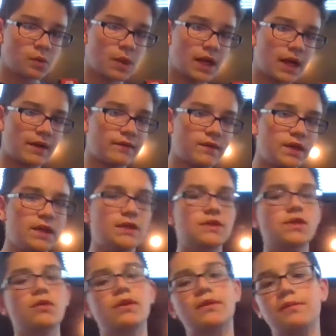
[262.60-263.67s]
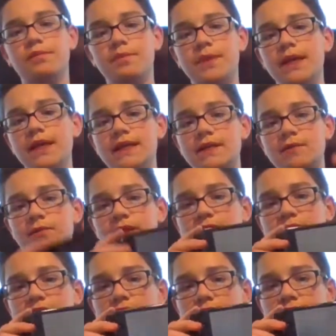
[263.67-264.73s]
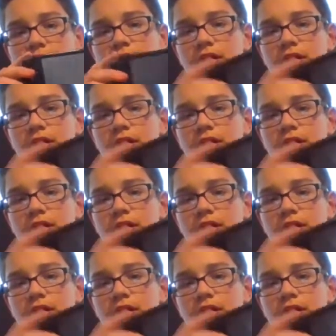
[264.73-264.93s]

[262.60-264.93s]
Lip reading: we have the Sony PSP,